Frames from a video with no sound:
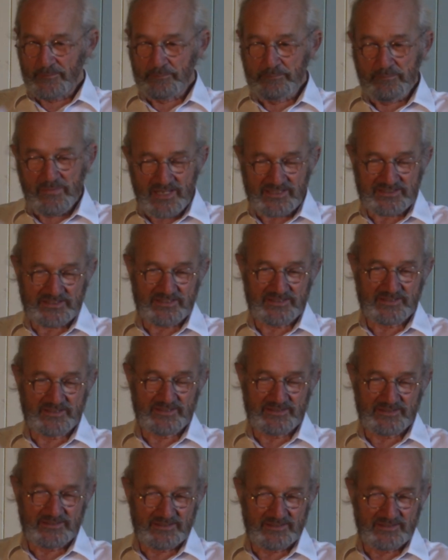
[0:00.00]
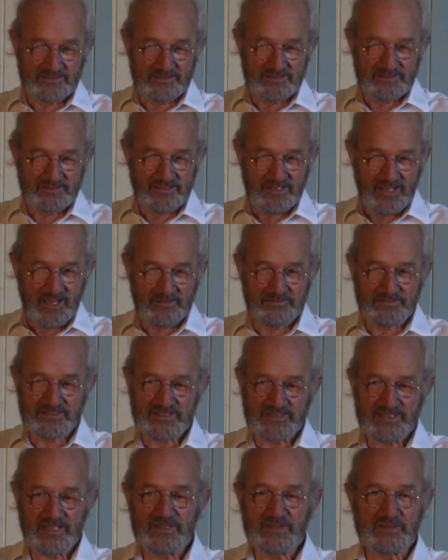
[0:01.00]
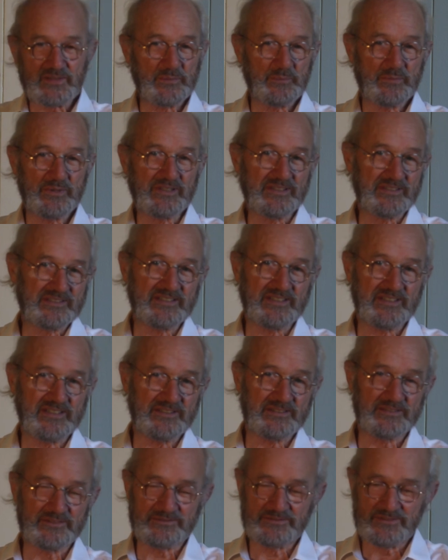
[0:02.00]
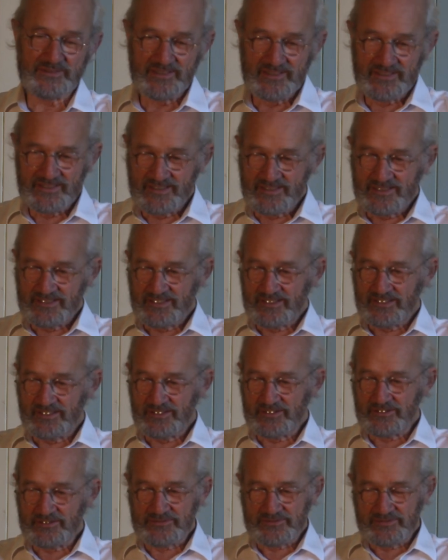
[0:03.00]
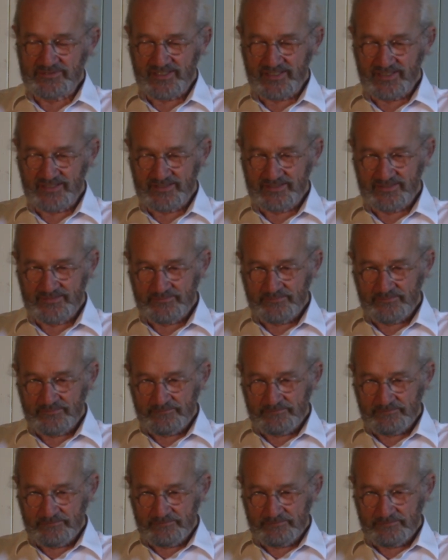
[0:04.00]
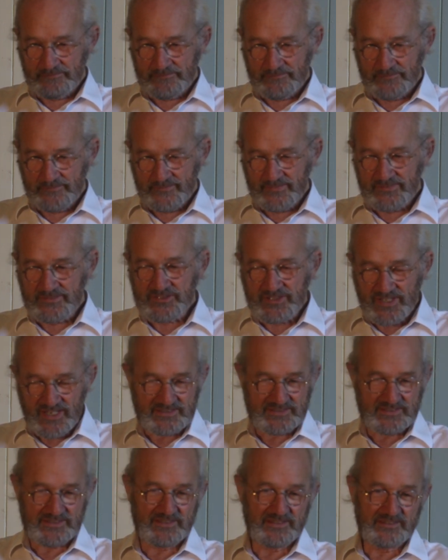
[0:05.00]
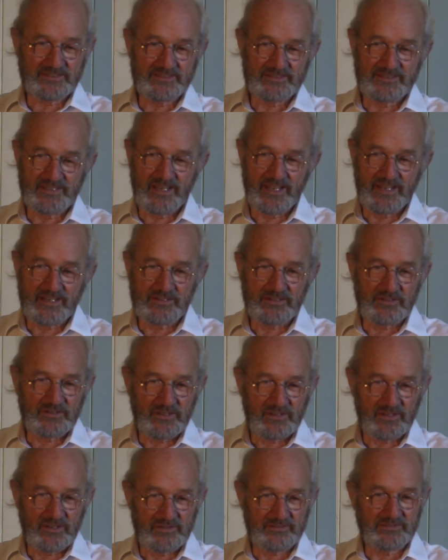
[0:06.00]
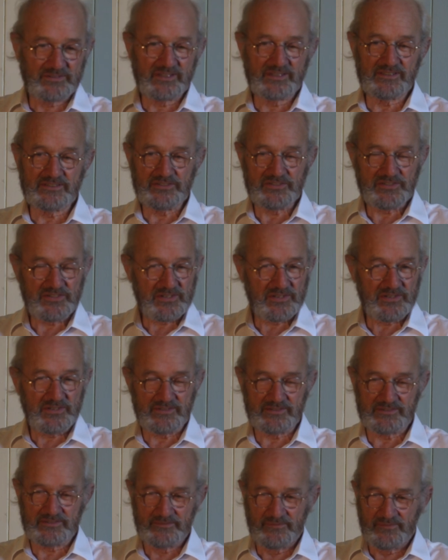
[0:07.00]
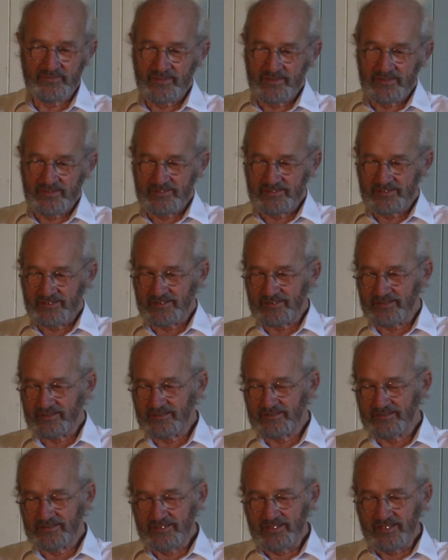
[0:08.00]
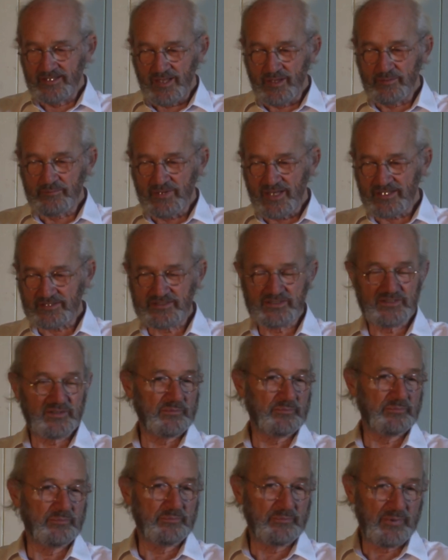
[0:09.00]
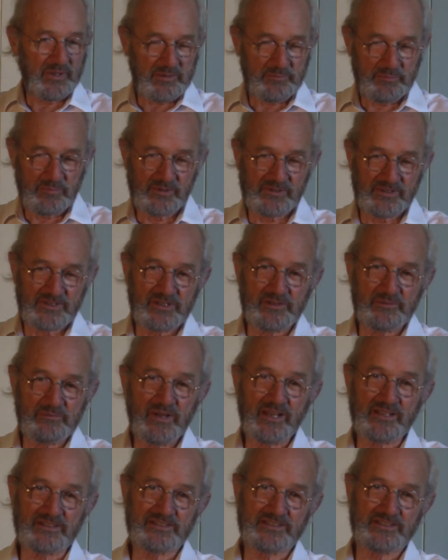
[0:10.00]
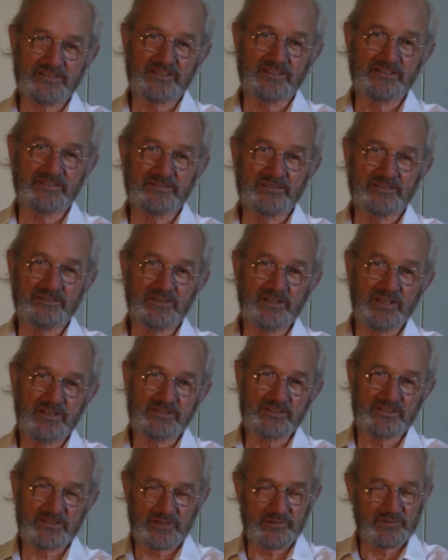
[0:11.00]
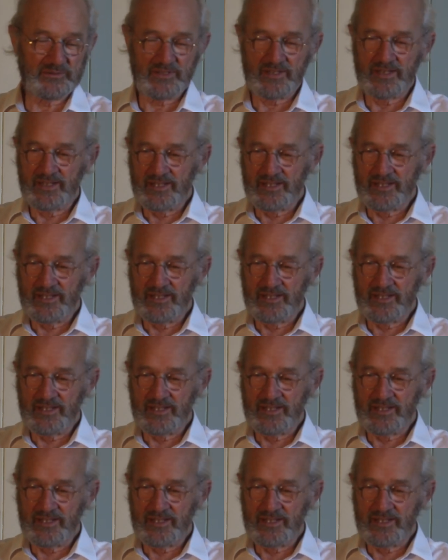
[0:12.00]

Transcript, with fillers: must have a sensibility of, of, uh, justice and of concern uh, amongst the people and amongst those that,